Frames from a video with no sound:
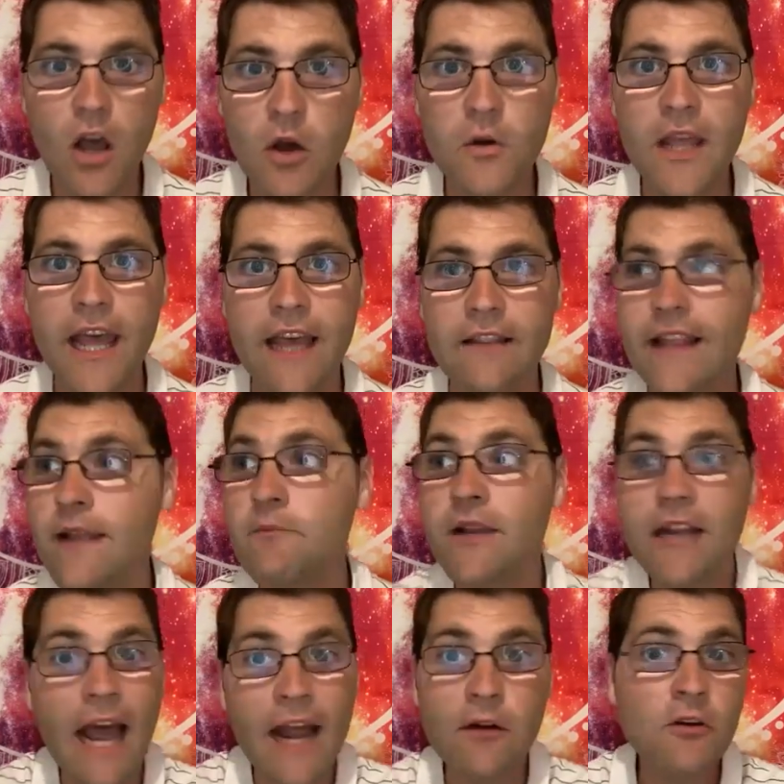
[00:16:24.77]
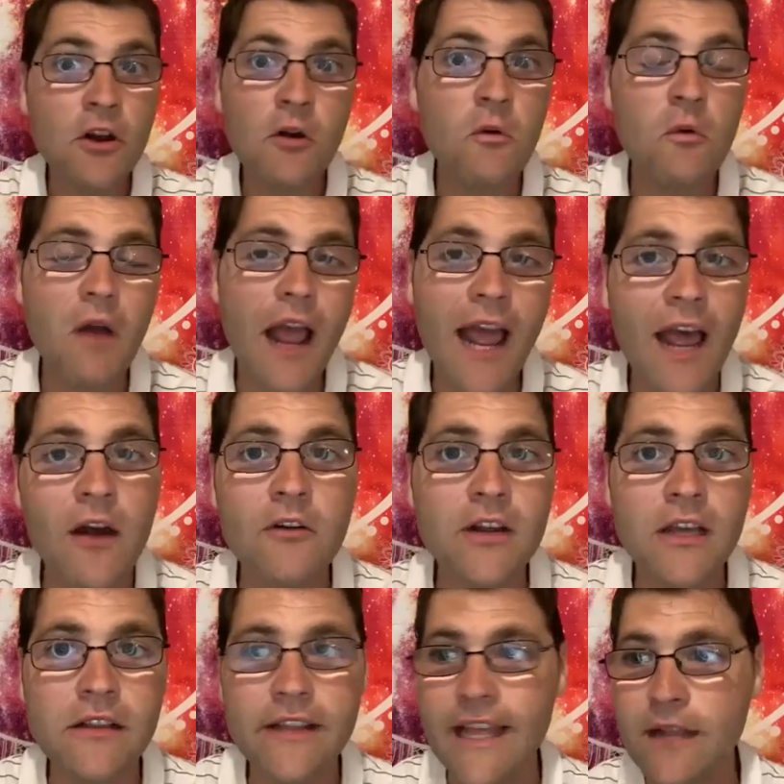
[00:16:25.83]
okay like but i don't know how
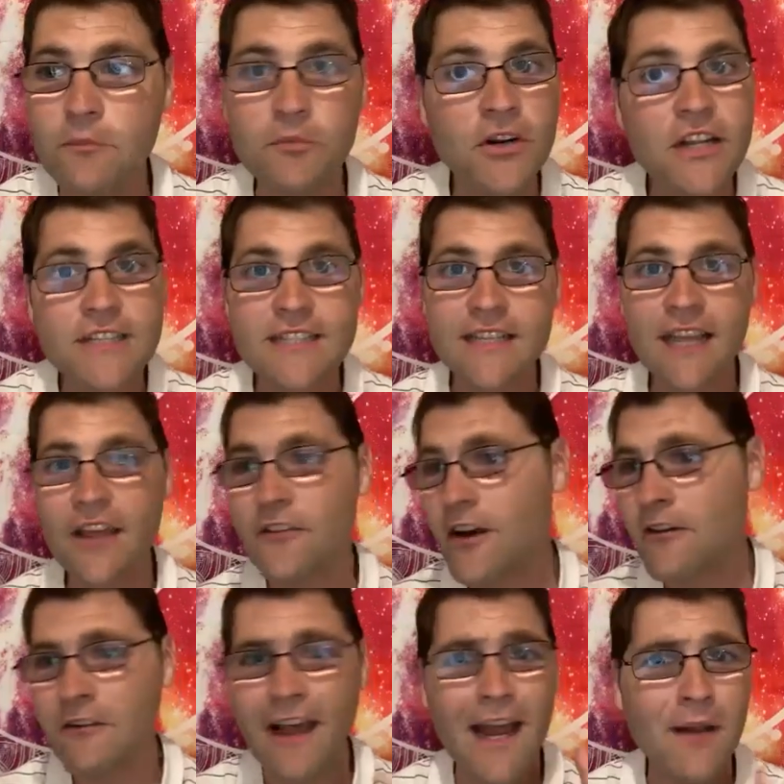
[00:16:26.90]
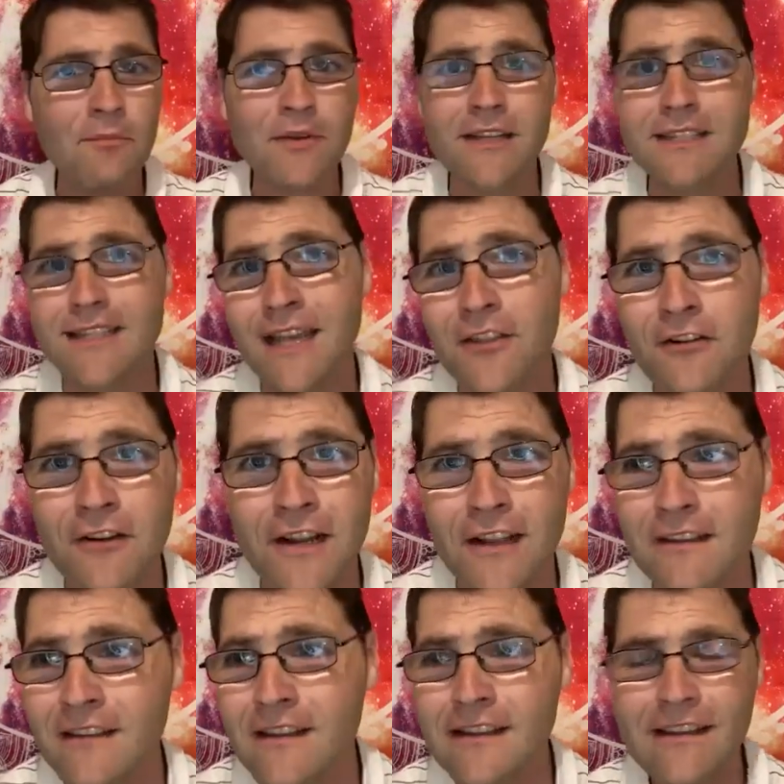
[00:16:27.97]
to like put it together i don't know how to put together
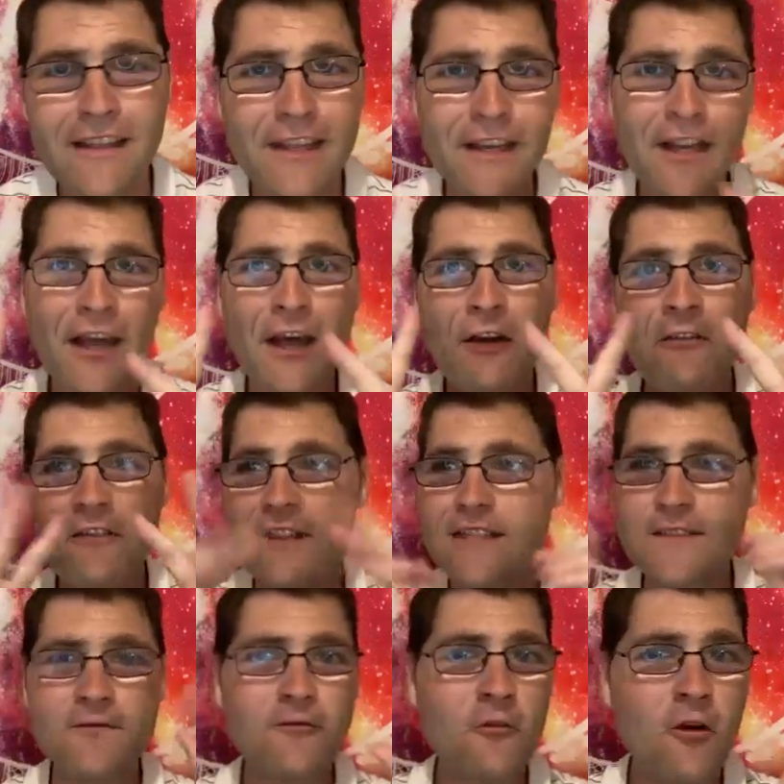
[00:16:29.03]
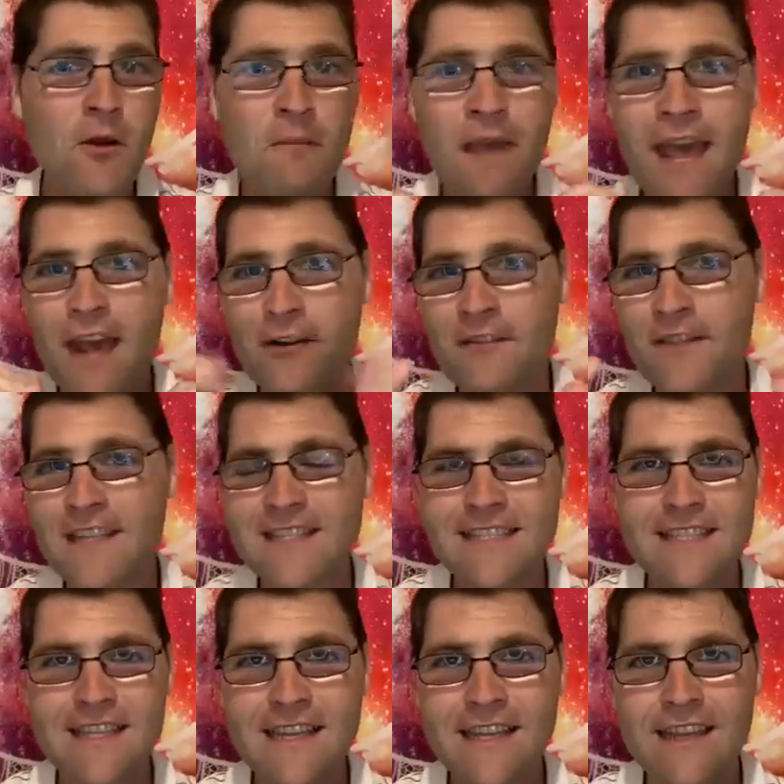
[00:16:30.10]
a you know this format or this
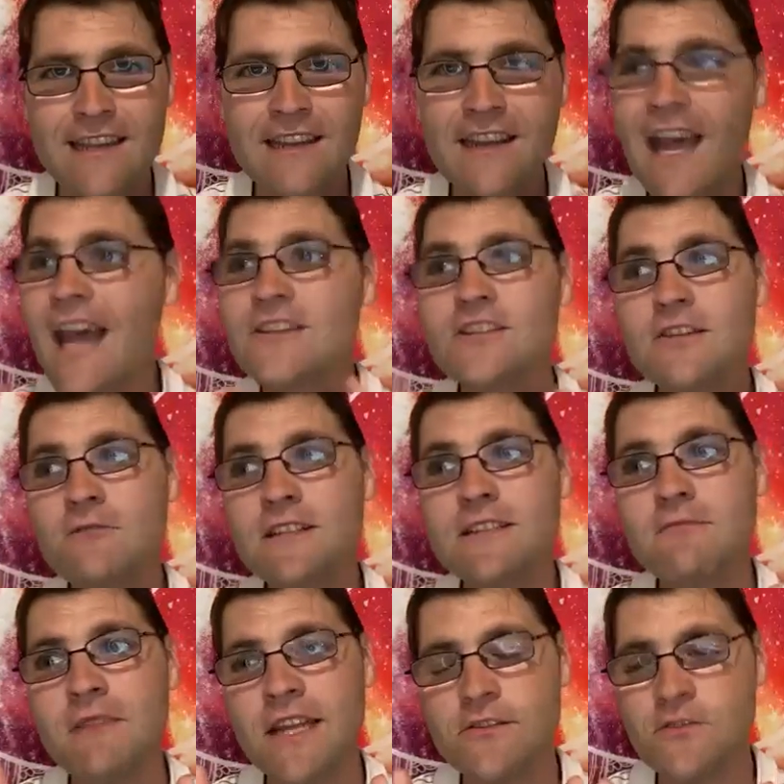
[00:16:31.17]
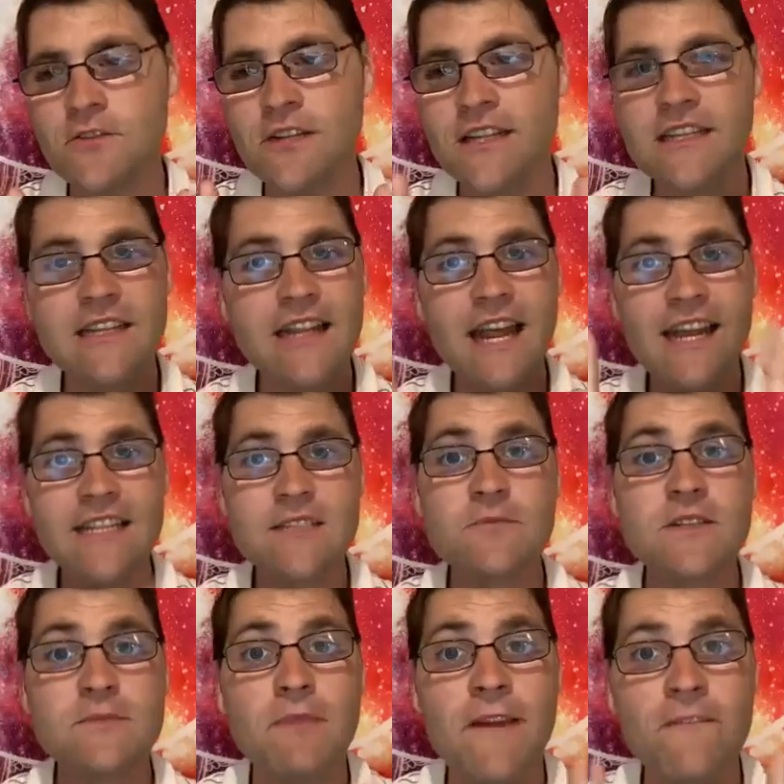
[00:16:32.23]
thing actually it wasn't my tuning into guidance it
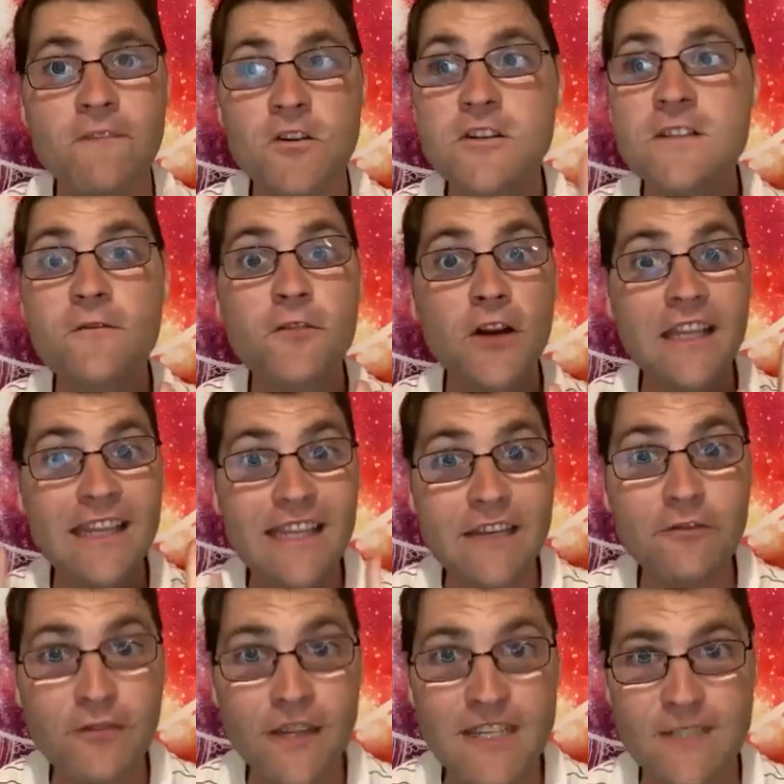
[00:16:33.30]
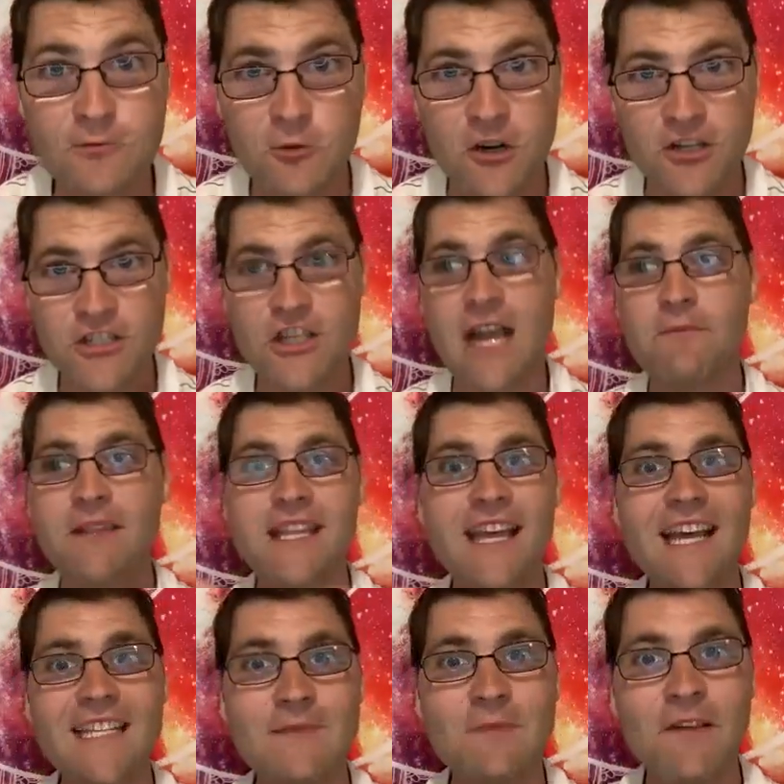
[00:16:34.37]
was my first forgiveness workshop
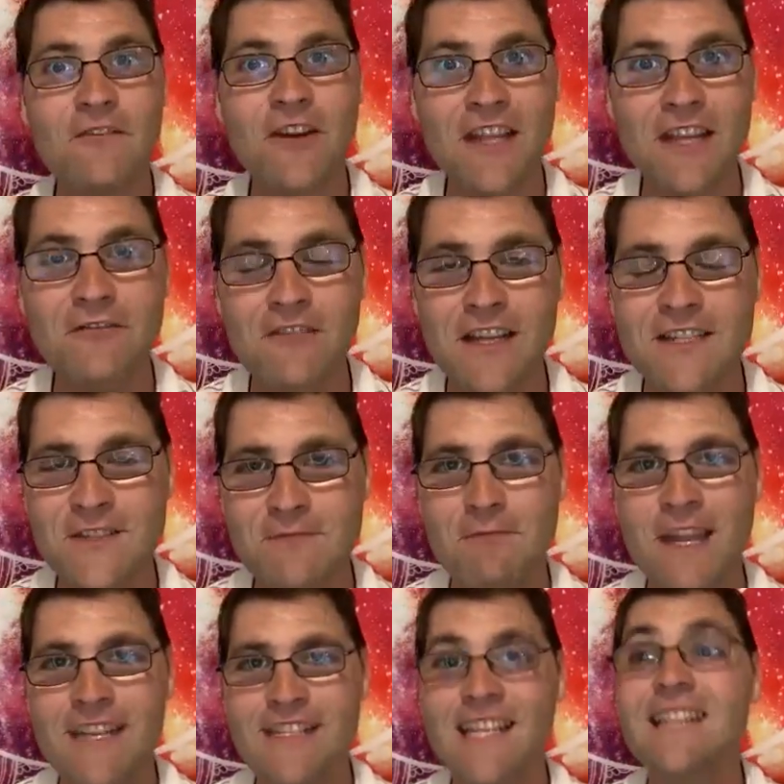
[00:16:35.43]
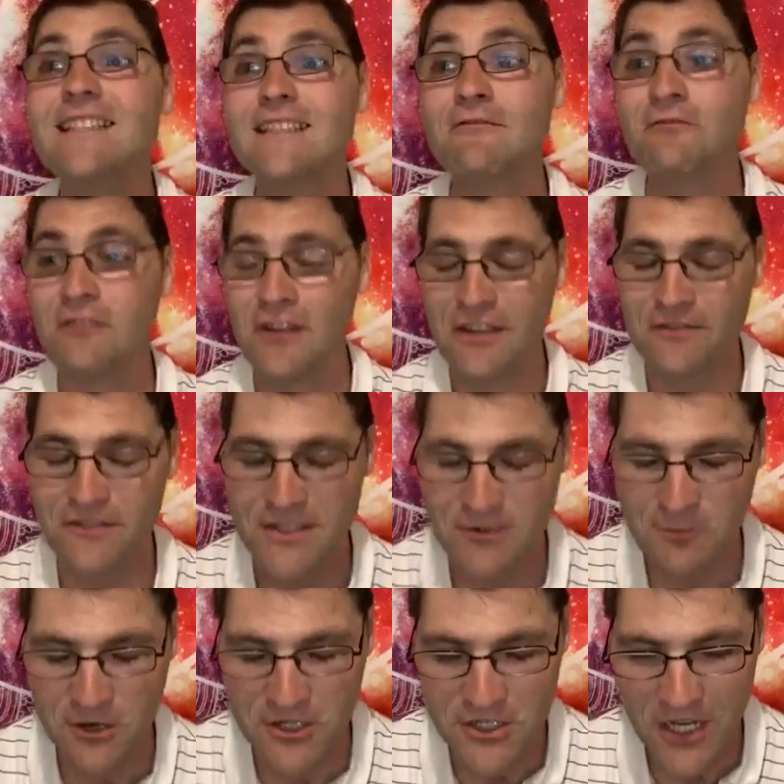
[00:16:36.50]
yes my forgiveness my intensive
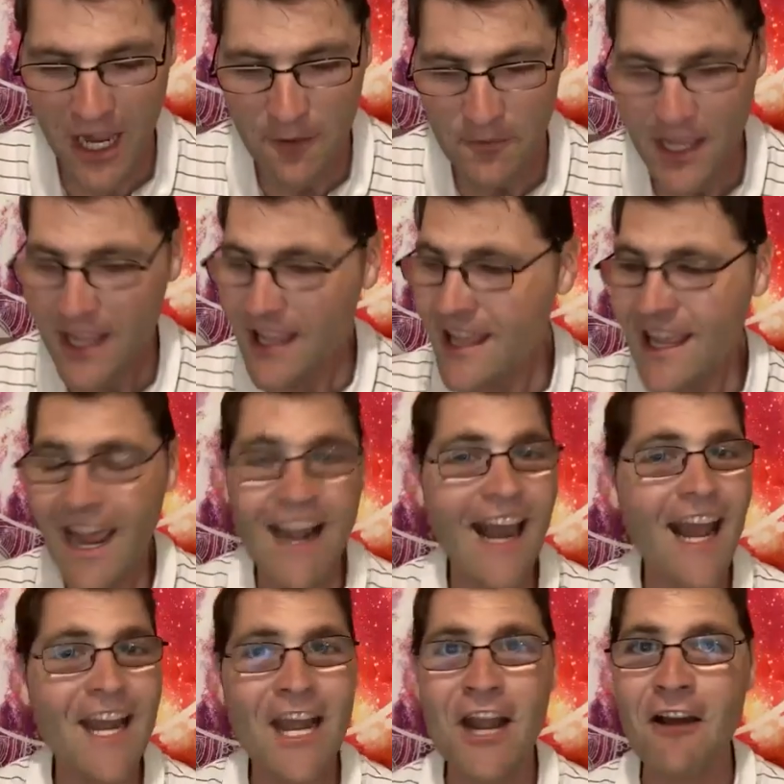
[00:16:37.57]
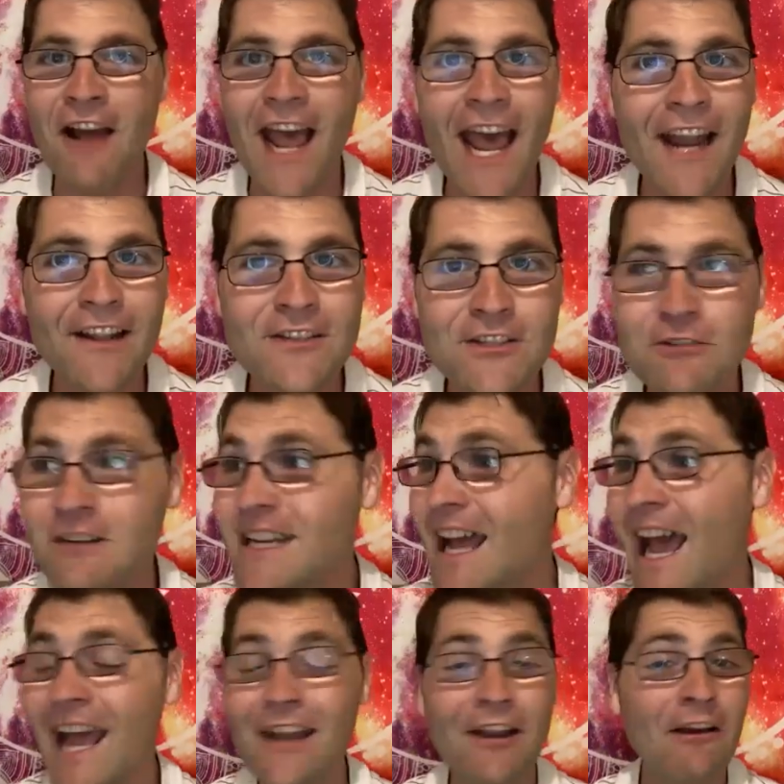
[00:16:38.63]
forgiveness workshop and i didn't know how to do it
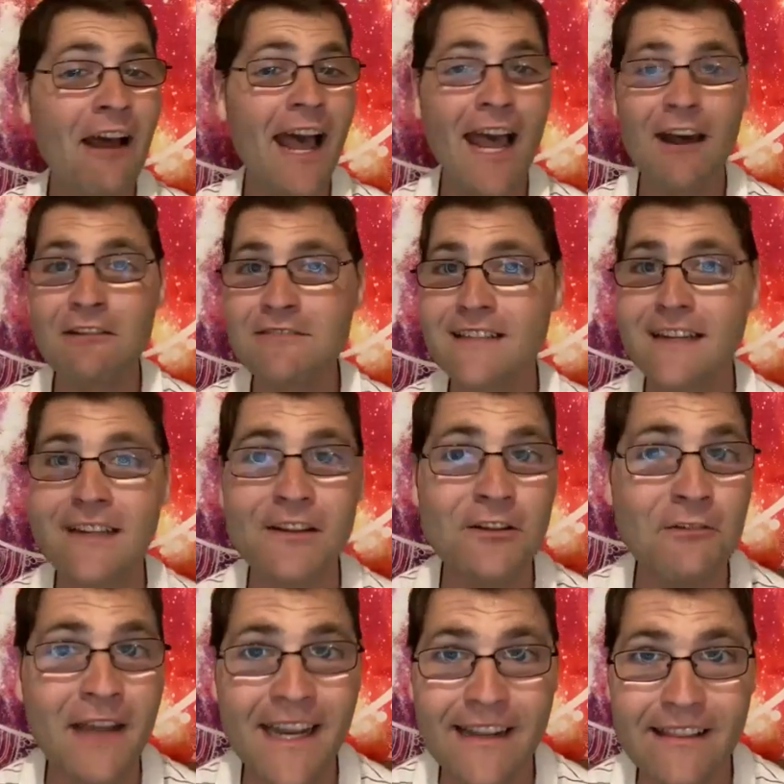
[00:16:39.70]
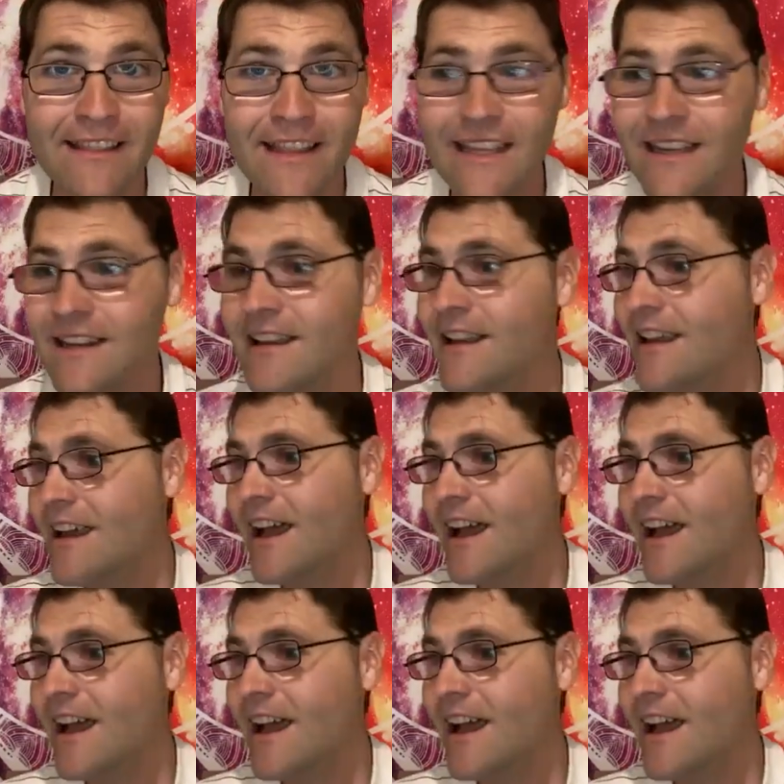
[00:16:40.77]
i didn't know how i was going to do anything